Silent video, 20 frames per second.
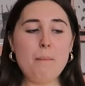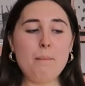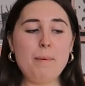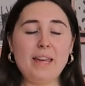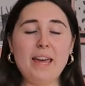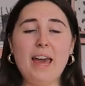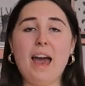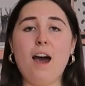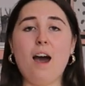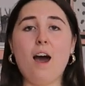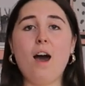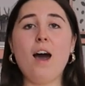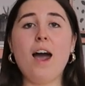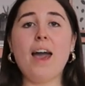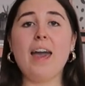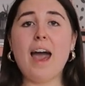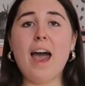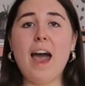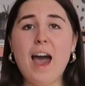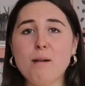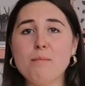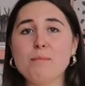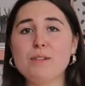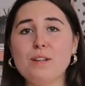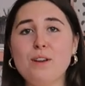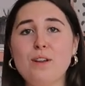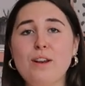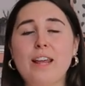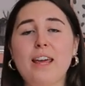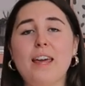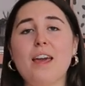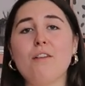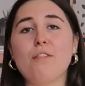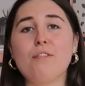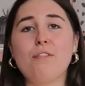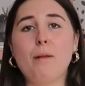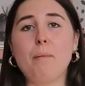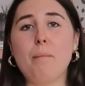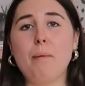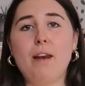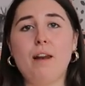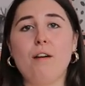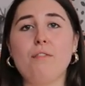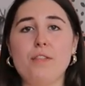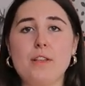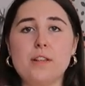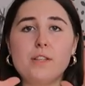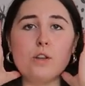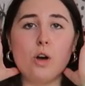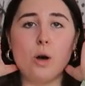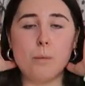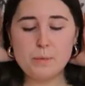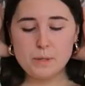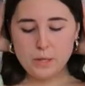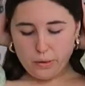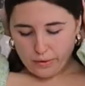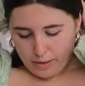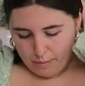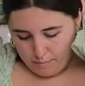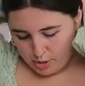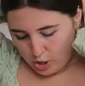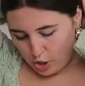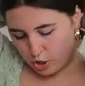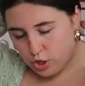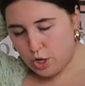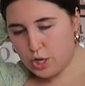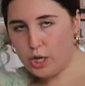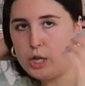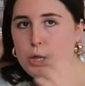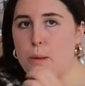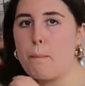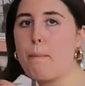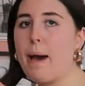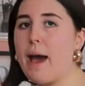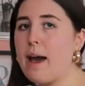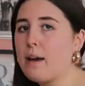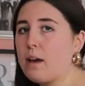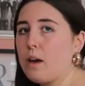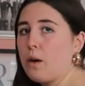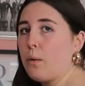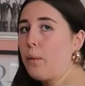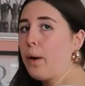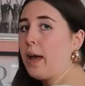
But yeah, I absolutely flipping love this top. So let me just show you the back